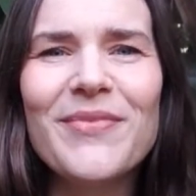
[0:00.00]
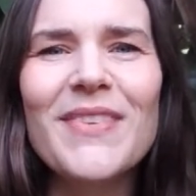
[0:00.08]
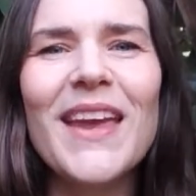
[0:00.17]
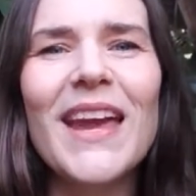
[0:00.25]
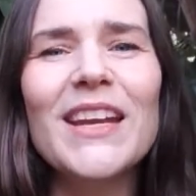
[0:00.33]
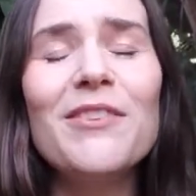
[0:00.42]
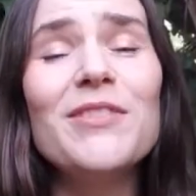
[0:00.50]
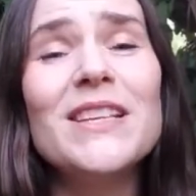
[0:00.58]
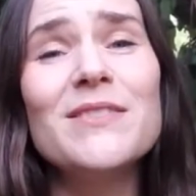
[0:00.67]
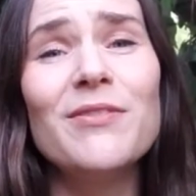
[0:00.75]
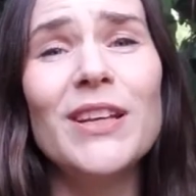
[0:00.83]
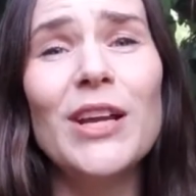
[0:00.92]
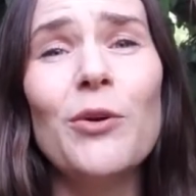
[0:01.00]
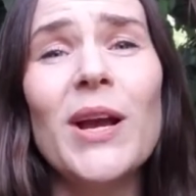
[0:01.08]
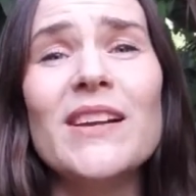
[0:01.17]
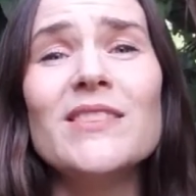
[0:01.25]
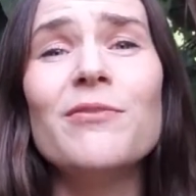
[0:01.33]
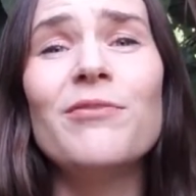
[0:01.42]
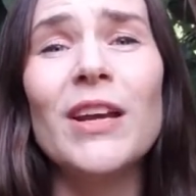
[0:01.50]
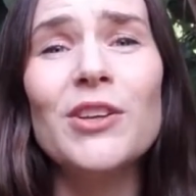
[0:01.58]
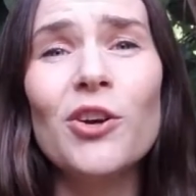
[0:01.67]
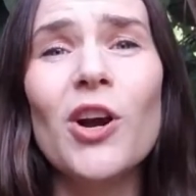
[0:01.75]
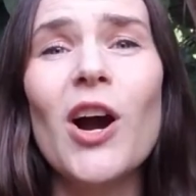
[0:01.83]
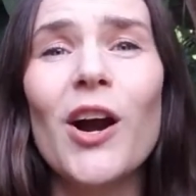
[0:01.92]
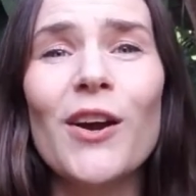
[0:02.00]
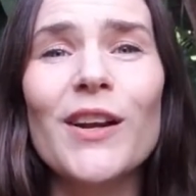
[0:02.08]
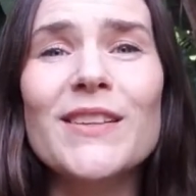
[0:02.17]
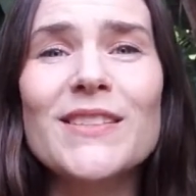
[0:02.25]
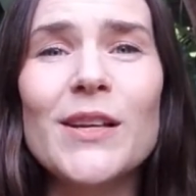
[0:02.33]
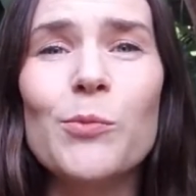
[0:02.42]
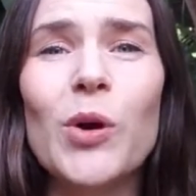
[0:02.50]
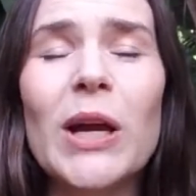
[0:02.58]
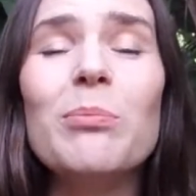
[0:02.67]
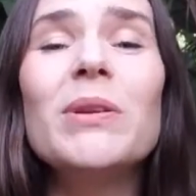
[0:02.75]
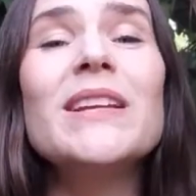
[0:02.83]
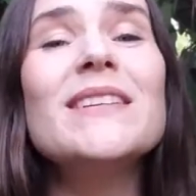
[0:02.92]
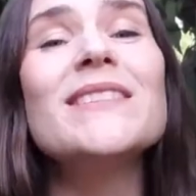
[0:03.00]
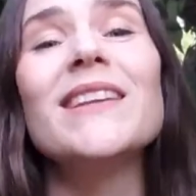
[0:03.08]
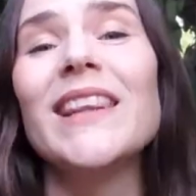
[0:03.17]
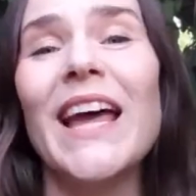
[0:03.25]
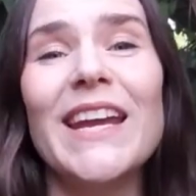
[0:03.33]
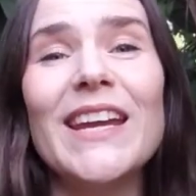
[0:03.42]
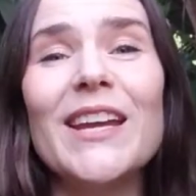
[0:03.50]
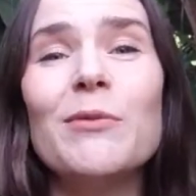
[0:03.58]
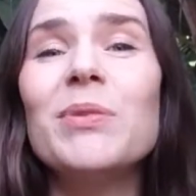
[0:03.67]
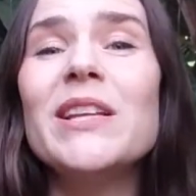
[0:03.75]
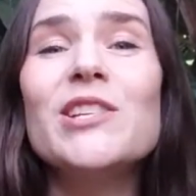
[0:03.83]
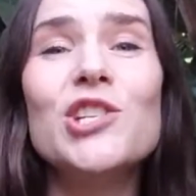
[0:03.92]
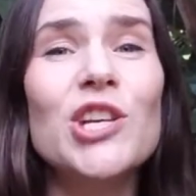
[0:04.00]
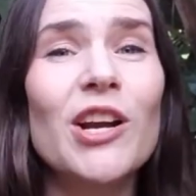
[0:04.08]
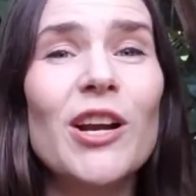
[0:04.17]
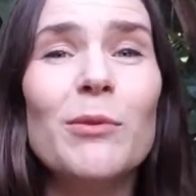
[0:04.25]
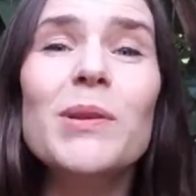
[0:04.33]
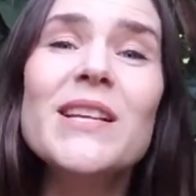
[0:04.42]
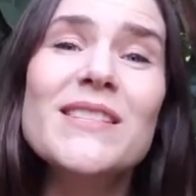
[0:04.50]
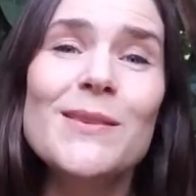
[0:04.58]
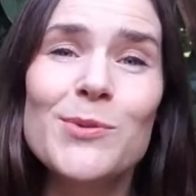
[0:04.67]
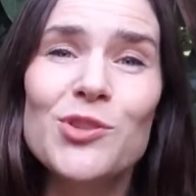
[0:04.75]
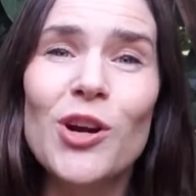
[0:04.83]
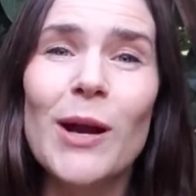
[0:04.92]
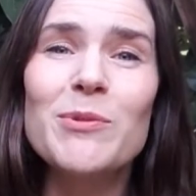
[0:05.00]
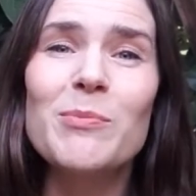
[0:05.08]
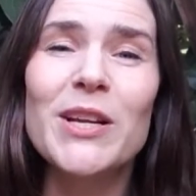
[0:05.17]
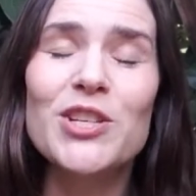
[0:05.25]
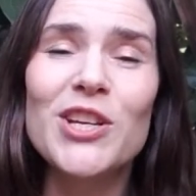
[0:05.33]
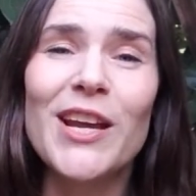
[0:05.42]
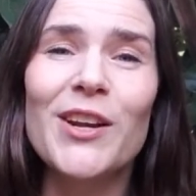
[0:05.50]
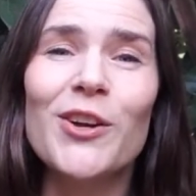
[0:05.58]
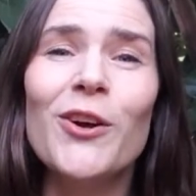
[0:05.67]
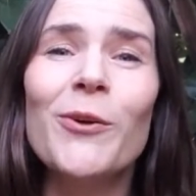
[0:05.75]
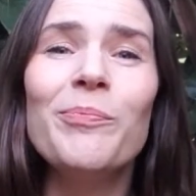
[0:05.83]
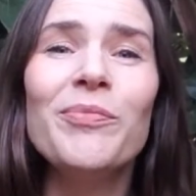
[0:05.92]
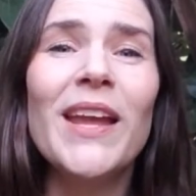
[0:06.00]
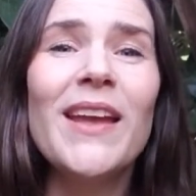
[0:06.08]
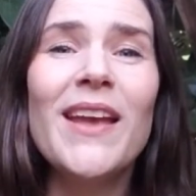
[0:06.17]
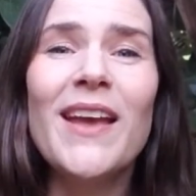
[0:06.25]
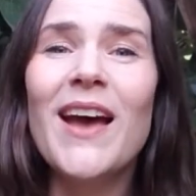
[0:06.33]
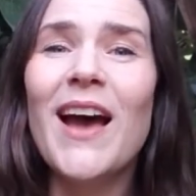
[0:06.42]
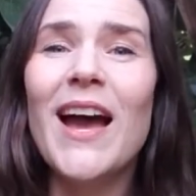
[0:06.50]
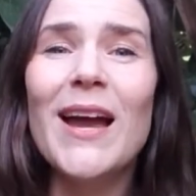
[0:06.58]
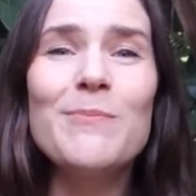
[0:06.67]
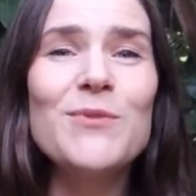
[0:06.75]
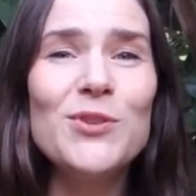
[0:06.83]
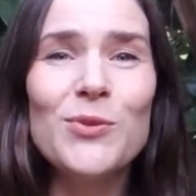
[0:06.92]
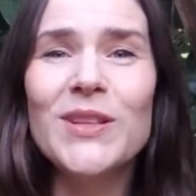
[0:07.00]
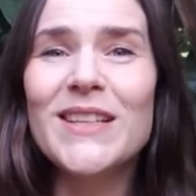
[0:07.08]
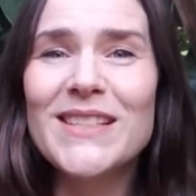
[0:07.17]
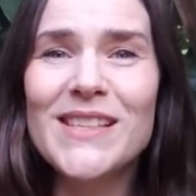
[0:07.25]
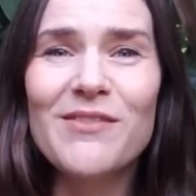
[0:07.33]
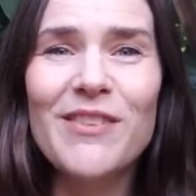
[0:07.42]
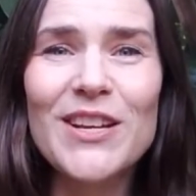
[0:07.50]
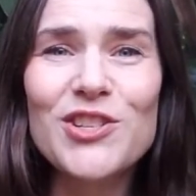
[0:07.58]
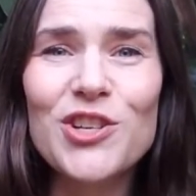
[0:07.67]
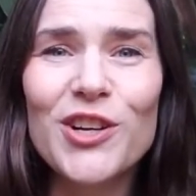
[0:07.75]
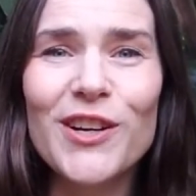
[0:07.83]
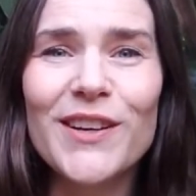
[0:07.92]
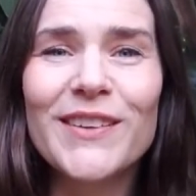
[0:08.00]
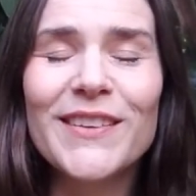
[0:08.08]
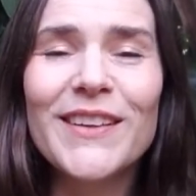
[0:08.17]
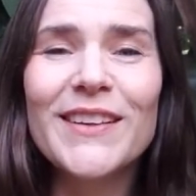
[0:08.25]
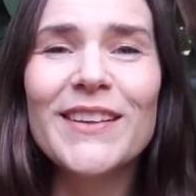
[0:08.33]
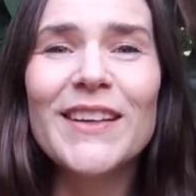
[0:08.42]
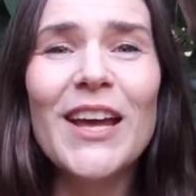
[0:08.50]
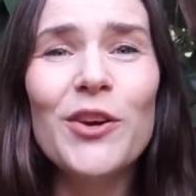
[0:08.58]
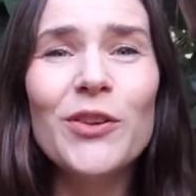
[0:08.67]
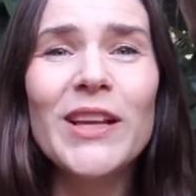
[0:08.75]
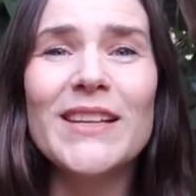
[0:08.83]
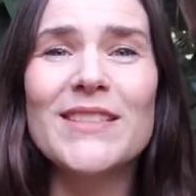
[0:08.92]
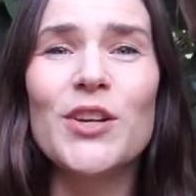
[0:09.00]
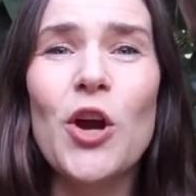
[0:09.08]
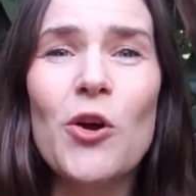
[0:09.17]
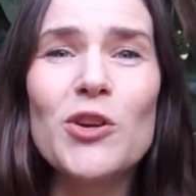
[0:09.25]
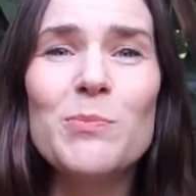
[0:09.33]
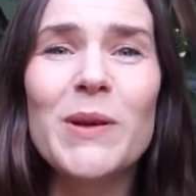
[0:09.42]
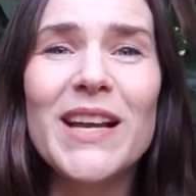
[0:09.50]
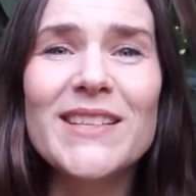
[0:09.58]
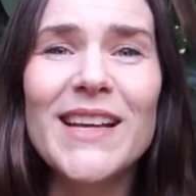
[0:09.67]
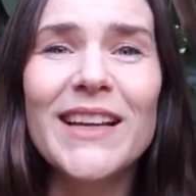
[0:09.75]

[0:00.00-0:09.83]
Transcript: And if this video has fed your heart in some way, please like it, please share it, please subscribe to my channel. I'm doing this adventure not only as a coach because I